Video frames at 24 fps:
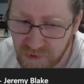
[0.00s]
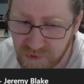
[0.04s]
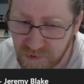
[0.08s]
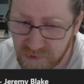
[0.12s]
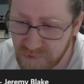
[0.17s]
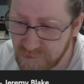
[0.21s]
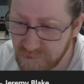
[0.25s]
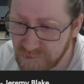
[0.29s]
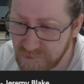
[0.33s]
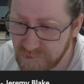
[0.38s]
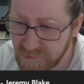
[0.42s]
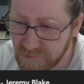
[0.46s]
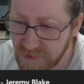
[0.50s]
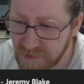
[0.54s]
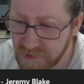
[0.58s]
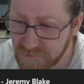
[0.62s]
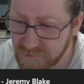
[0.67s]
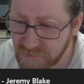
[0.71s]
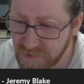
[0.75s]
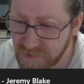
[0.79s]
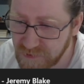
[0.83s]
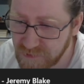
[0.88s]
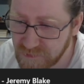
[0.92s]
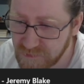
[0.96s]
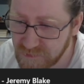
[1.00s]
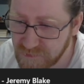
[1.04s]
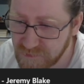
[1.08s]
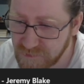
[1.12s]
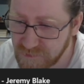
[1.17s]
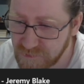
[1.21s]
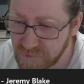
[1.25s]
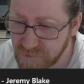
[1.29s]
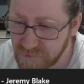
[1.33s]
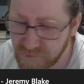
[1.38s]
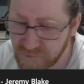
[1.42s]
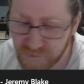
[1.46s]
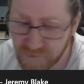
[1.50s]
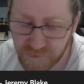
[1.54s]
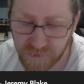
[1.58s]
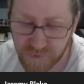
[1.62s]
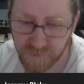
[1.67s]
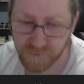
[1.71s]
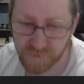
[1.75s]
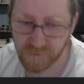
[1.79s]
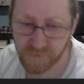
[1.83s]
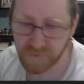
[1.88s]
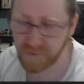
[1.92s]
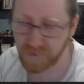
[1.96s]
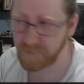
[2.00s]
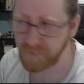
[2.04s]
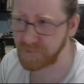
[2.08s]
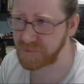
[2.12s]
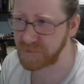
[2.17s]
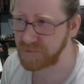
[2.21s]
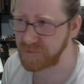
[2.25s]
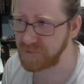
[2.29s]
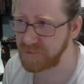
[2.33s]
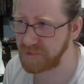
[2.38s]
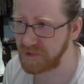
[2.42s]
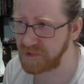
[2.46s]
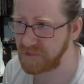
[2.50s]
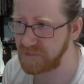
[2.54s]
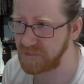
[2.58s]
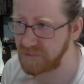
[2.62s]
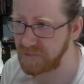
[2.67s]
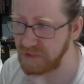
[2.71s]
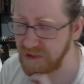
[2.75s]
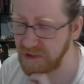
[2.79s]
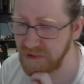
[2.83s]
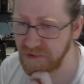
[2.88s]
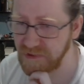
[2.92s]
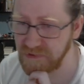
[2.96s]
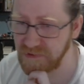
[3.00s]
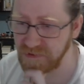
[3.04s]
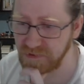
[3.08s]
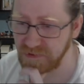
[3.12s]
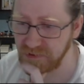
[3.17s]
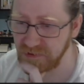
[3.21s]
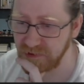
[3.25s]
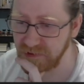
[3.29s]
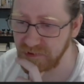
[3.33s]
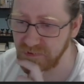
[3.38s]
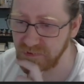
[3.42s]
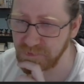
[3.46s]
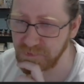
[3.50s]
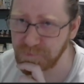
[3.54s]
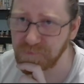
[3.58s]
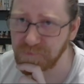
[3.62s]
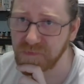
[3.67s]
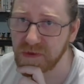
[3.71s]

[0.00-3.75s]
And we're gonna do 2 upgrades here.